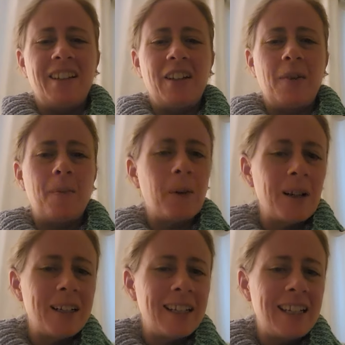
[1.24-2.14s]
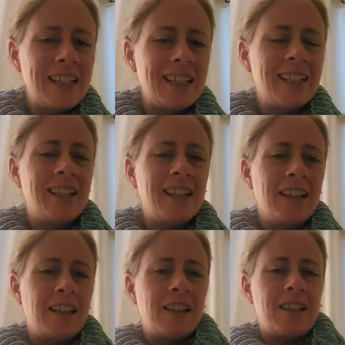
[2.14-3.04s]
Good morning.
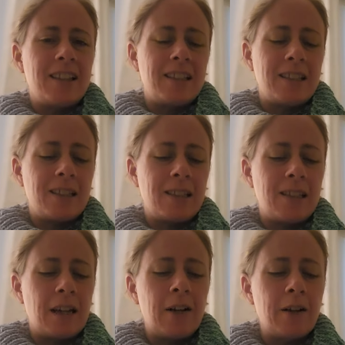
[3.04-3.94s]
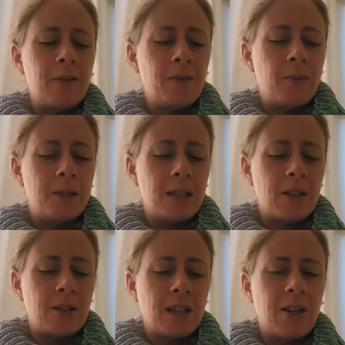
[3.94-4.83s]
This is Sarah from
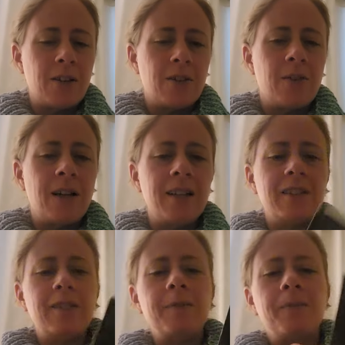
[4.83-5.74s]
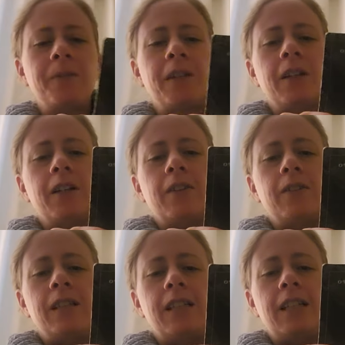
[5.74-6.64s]
Sarah's House of Random,
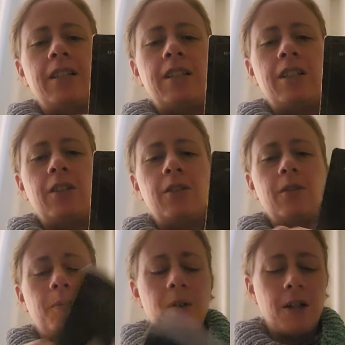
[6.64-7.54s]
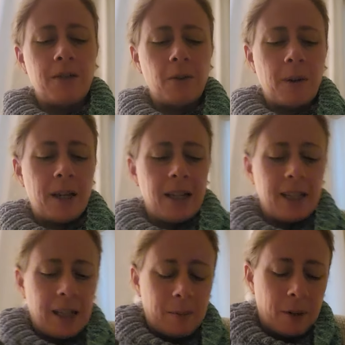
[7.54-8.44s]
reading to you the Book of
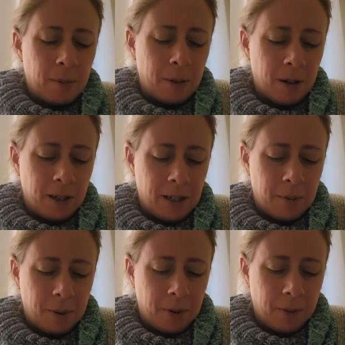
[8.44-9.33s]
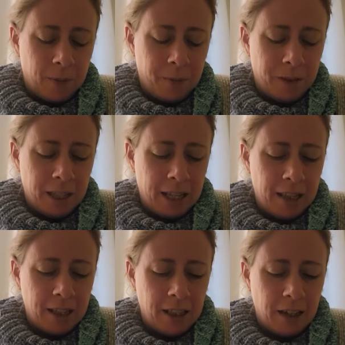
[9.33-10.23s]
Awakening by Mark Nepo
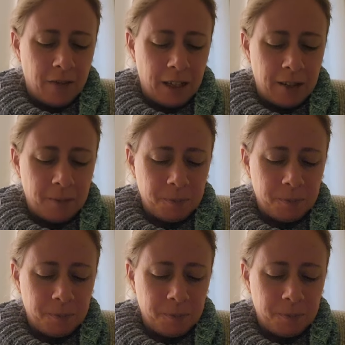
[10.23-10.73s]
in the Living.